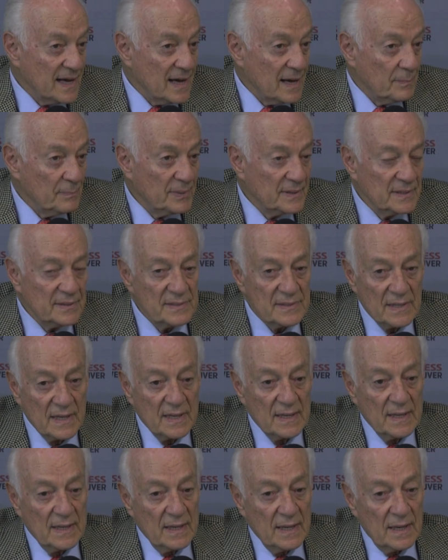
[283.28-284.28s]
happened,
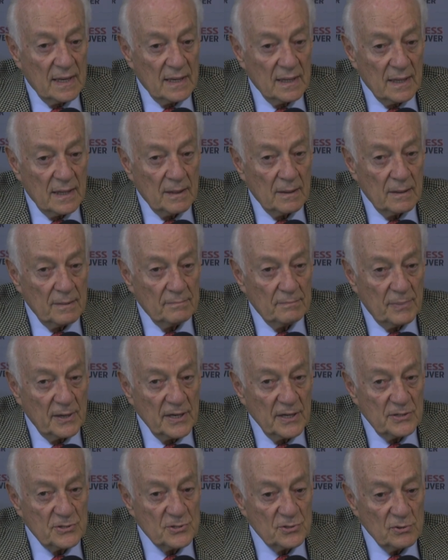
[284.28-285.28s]

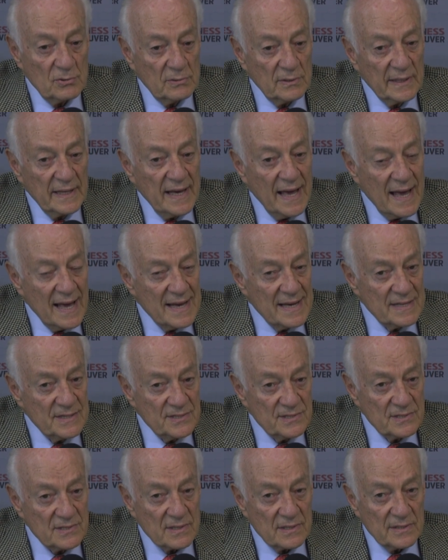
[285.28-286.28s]
but it certainly
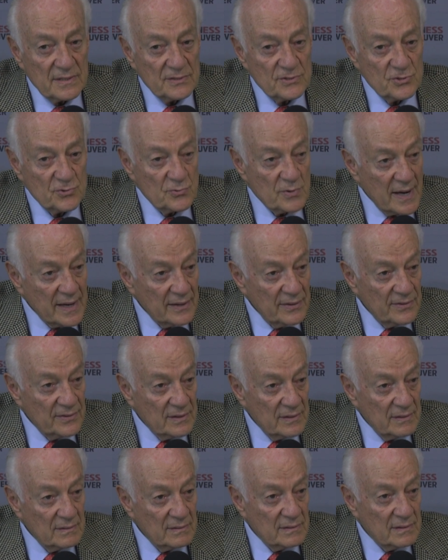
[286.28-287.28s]
has
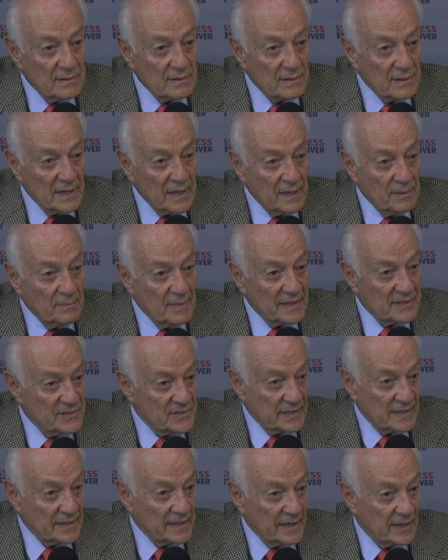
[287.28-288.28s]
strengthened the
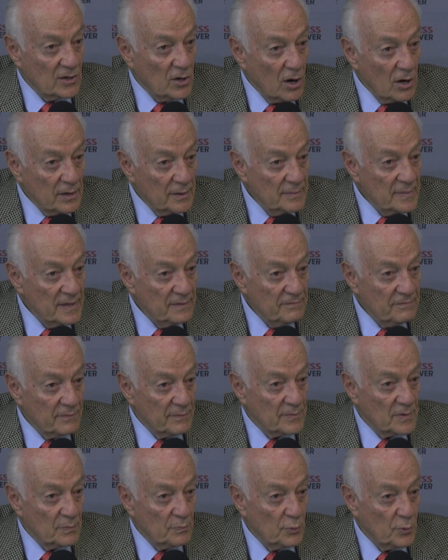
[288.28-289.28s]
Mexican economy
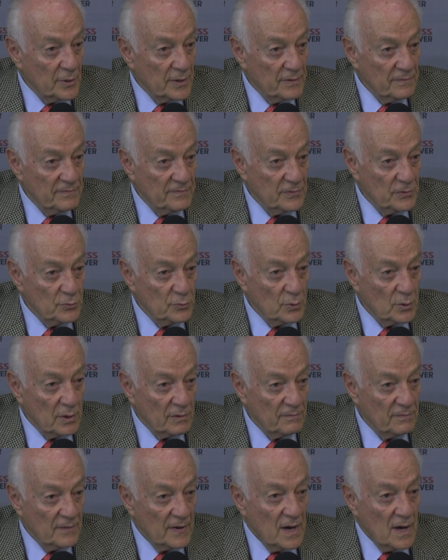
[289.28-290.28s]
from the point of view
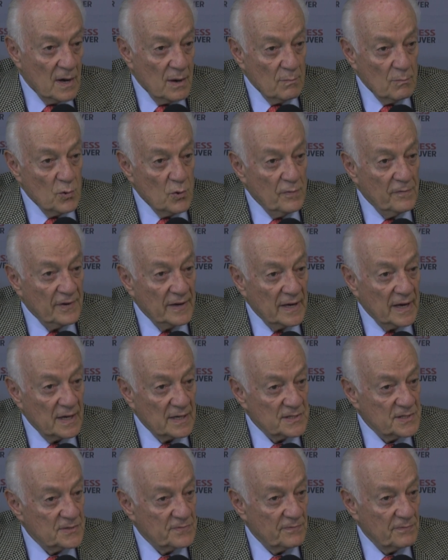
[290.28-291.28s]
of moving
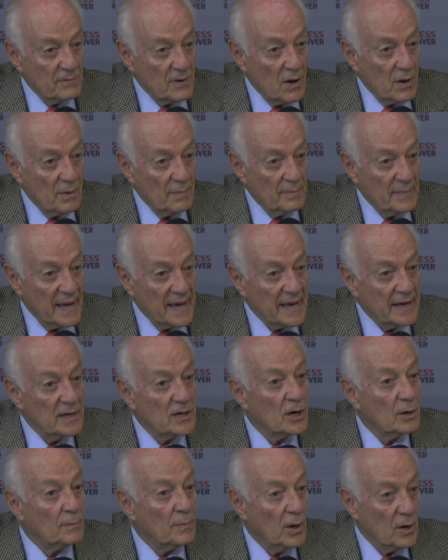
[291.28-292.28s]
us from a
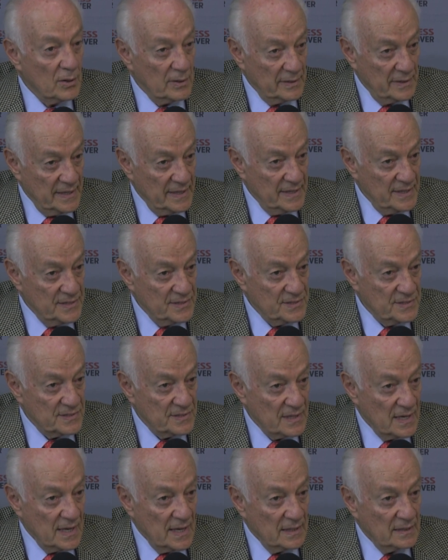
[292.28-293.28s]

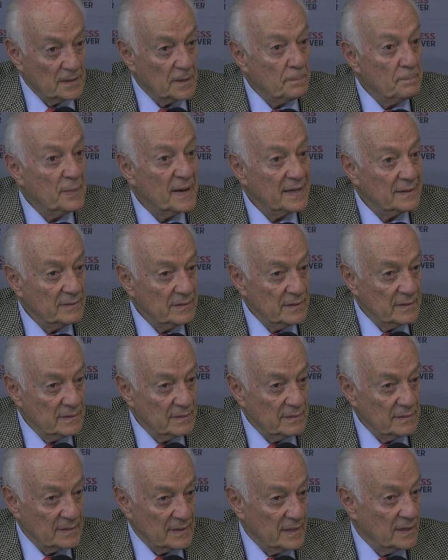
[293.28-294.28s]

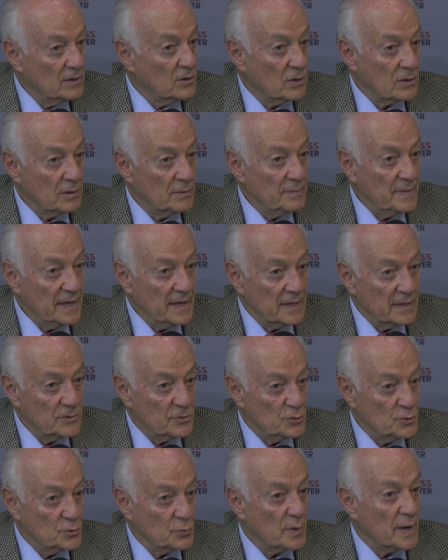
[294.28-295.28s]
commodities-dependent economy
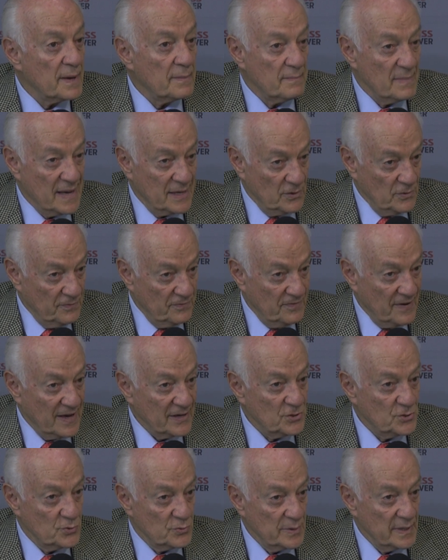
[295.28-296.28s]
into a
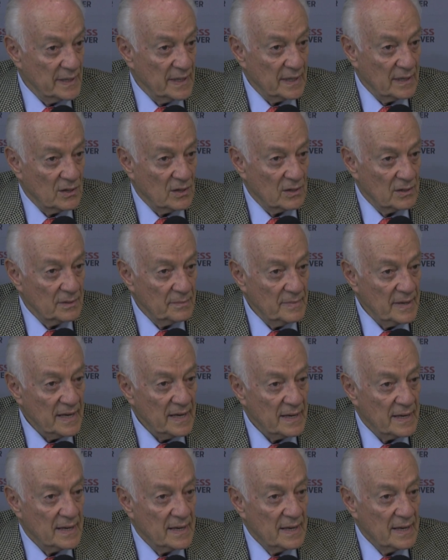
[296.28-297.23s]
manufacturing economy,